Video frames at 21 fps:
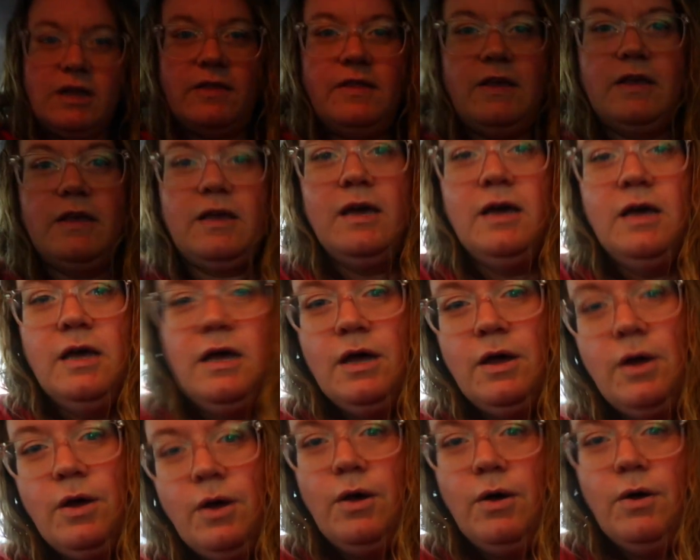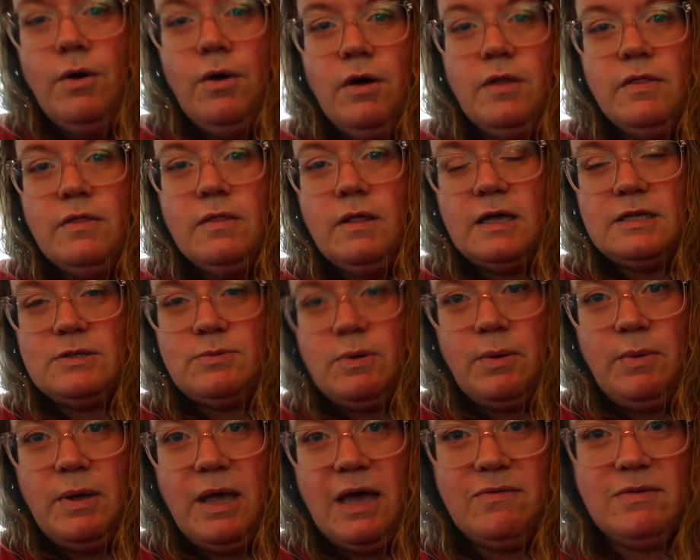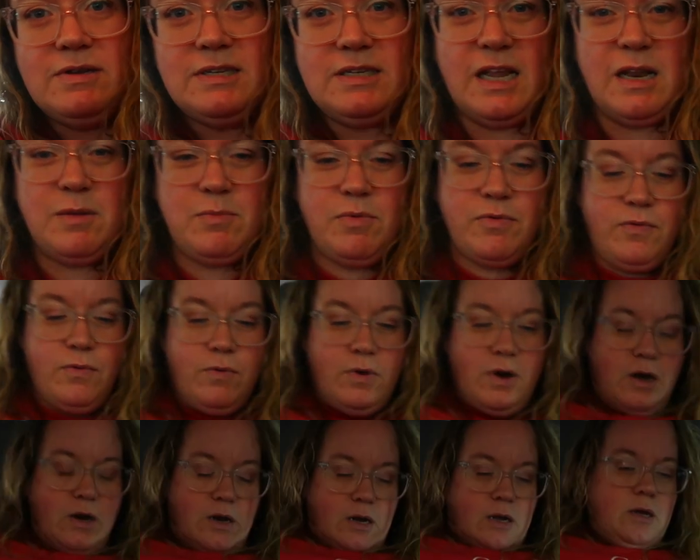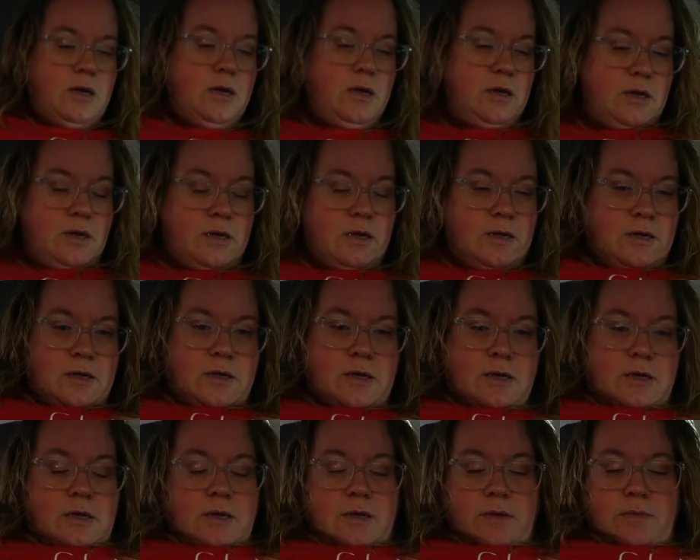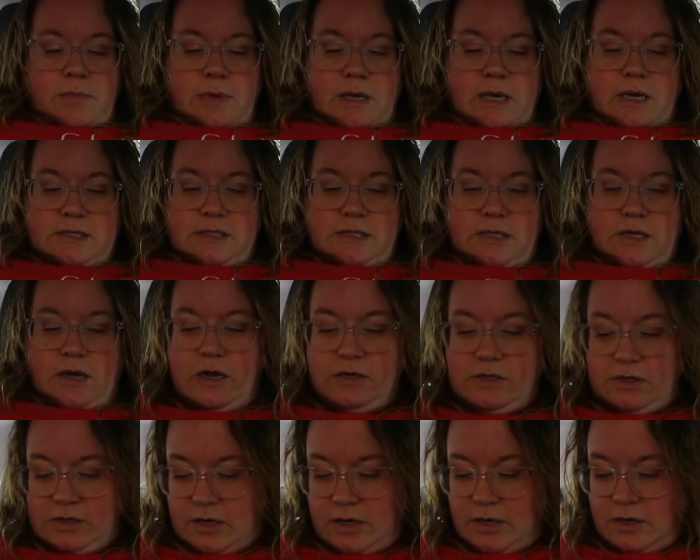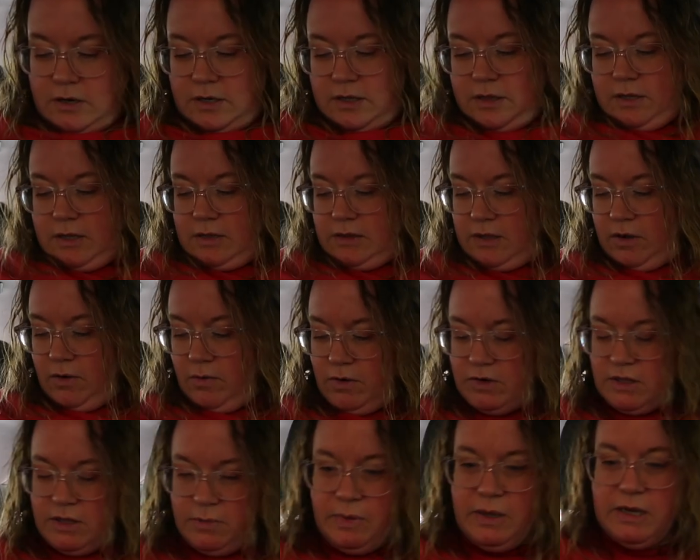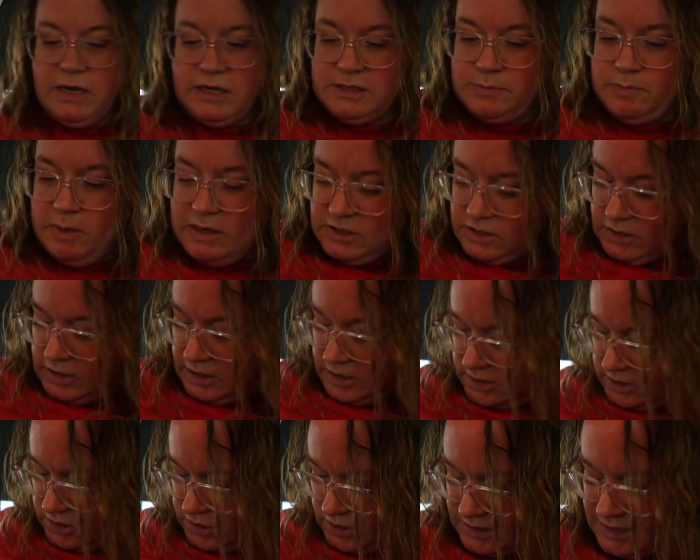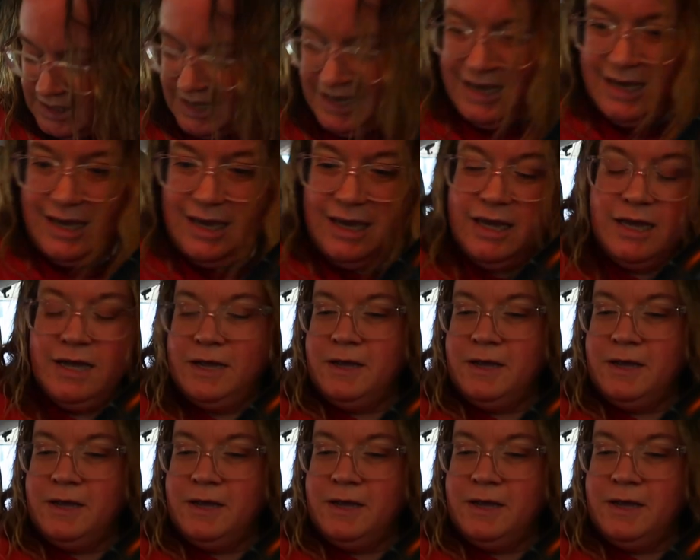I think that's why we haven't done it before because the doctor, the orthopedic specialist, she's like,